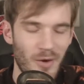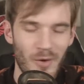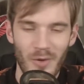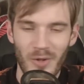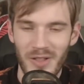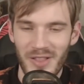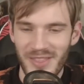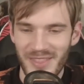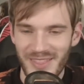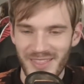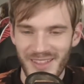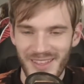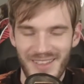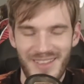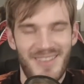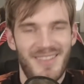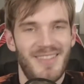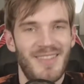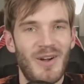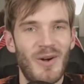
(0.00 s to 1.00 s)
whole
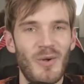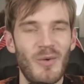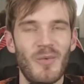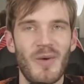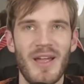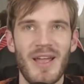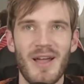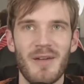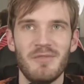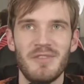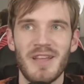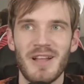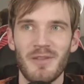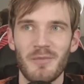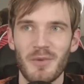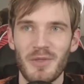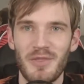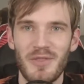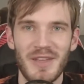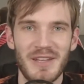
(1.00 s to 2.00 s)
the whole way i've
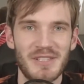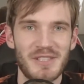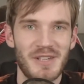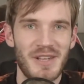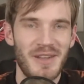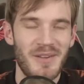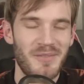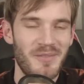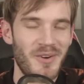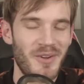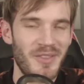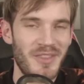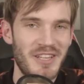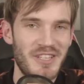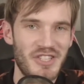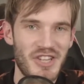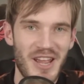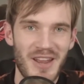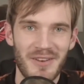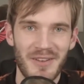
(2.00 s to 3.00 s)
dealt with things uh, on
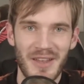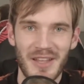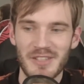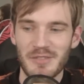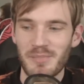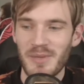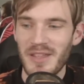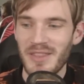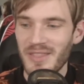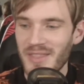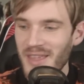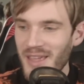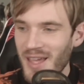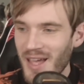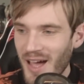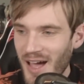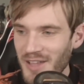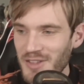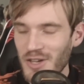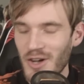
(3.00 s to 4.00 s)
this channel has been
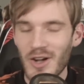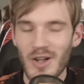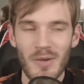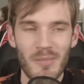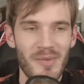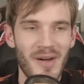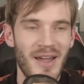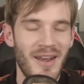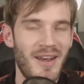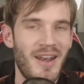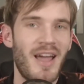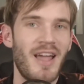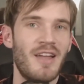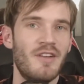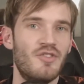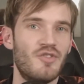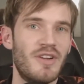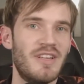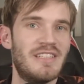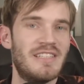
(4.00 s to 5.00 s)
i talk about it i
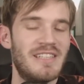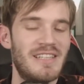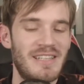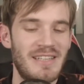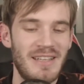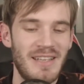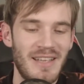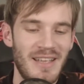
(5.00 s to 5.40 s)
address it